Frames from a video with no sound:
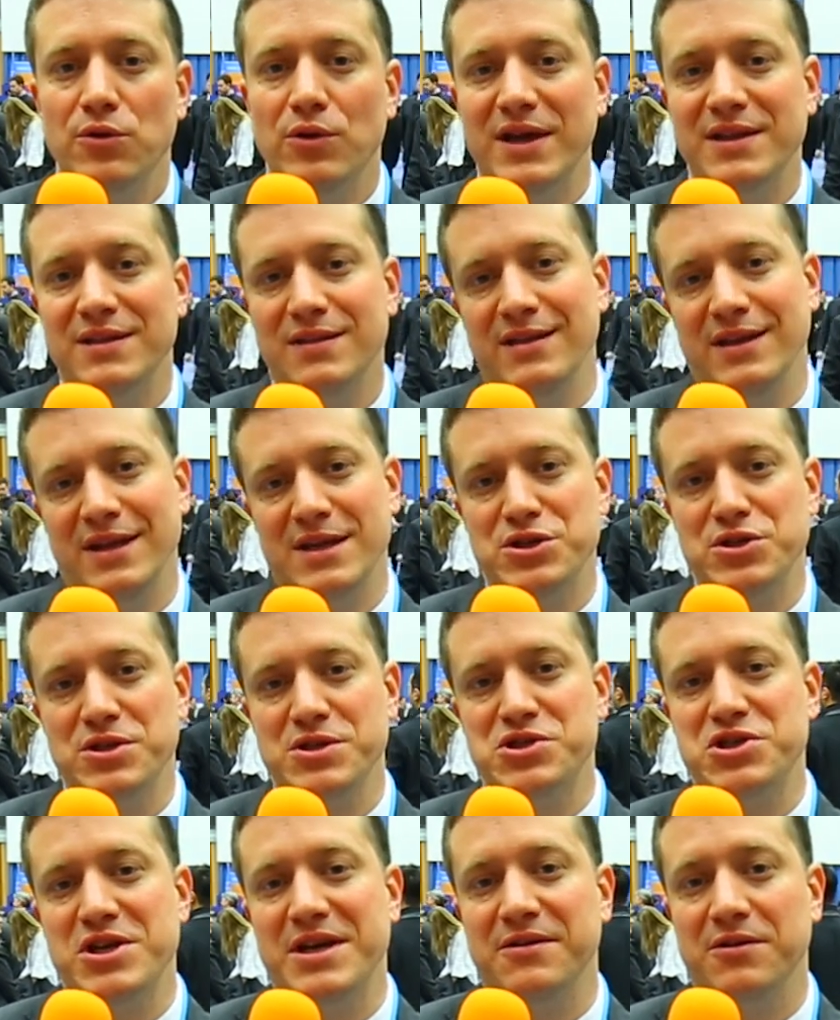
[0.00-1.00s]
United
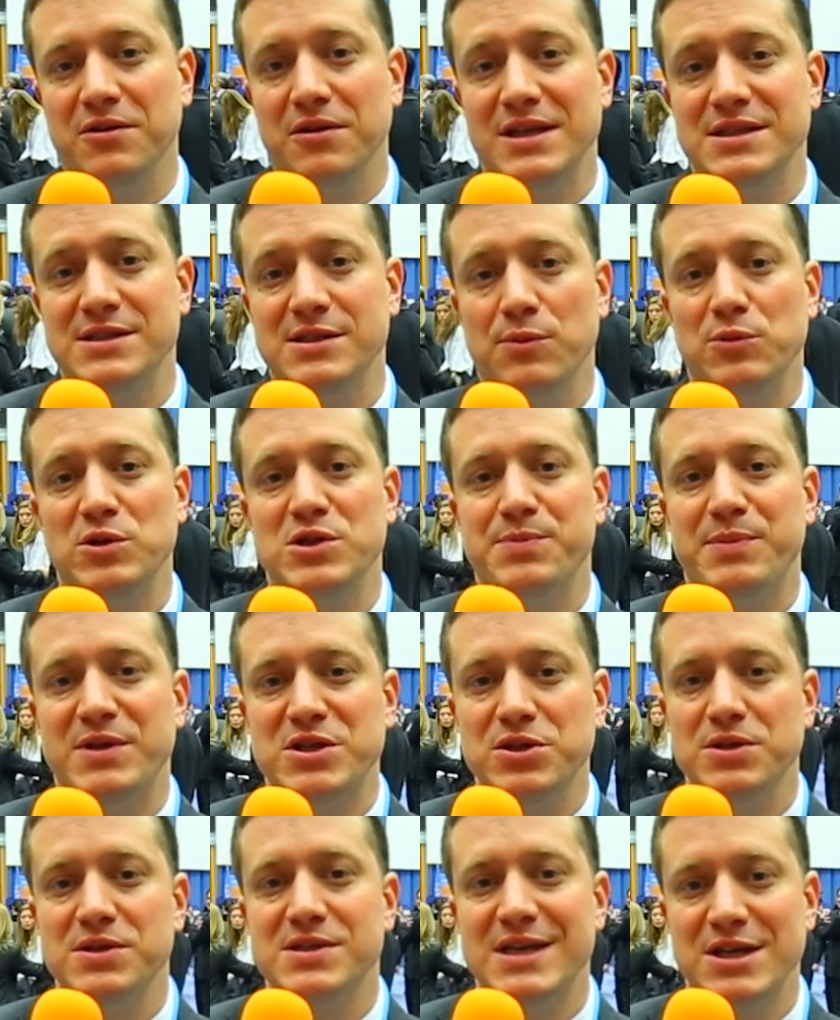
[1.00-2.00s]
Nations General Assembly
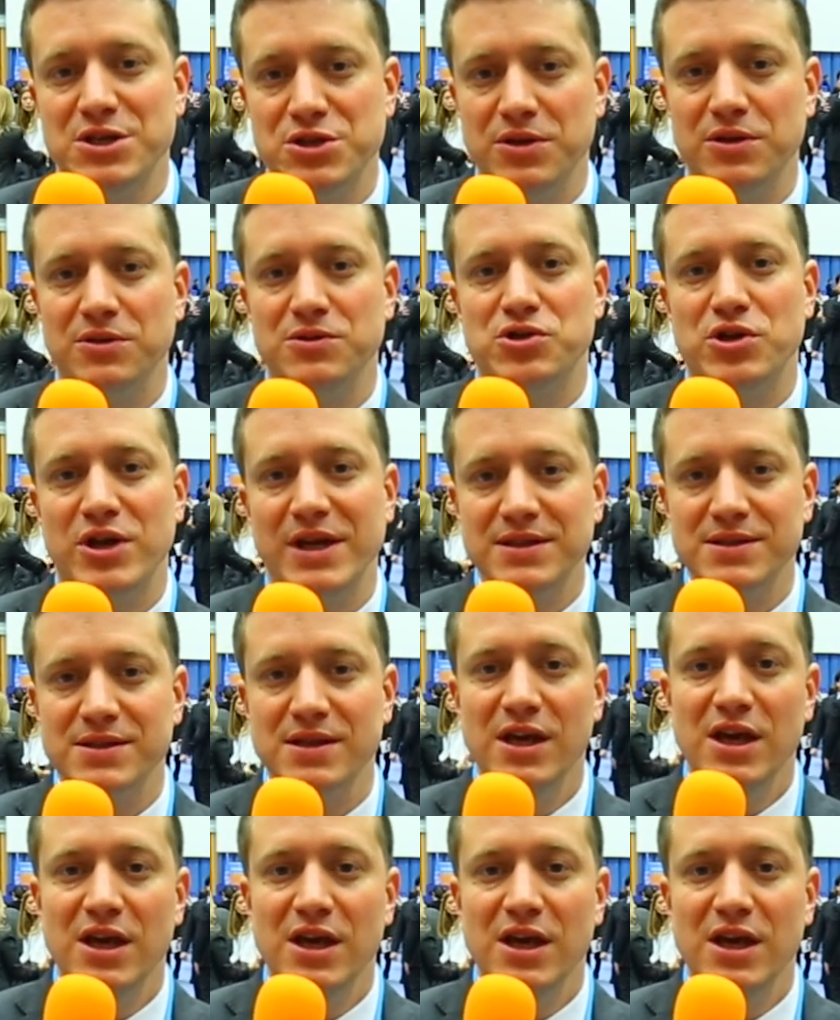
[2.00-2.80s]
Special Session on Drugs,